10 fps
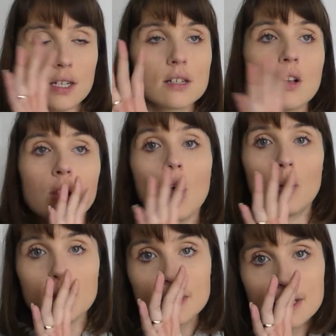
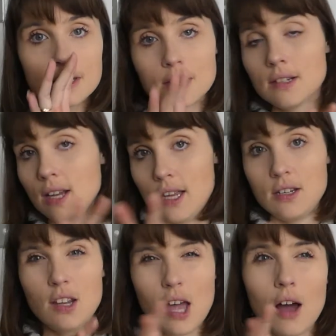closed and
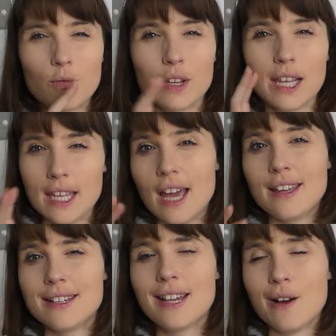you can't really get
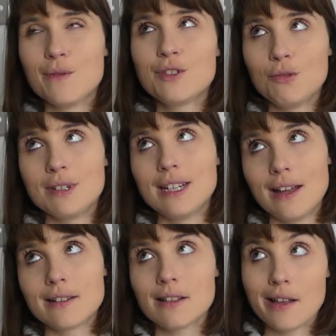yourself to a
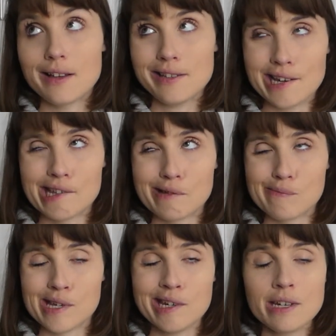dance class at the
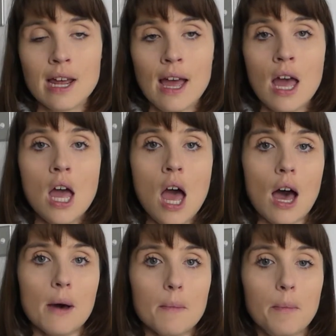minute,
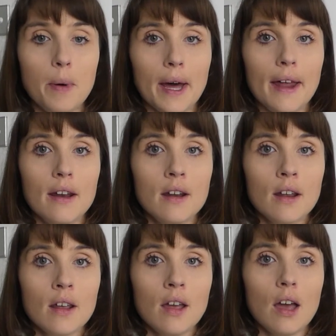but
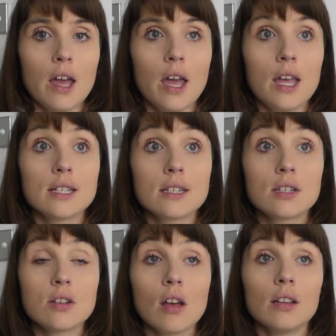it's
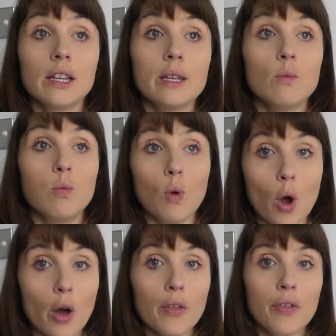certainly
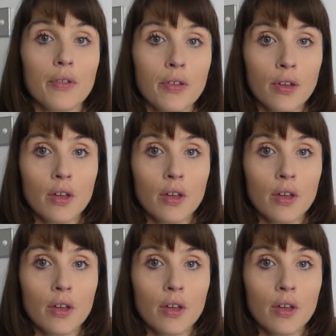worth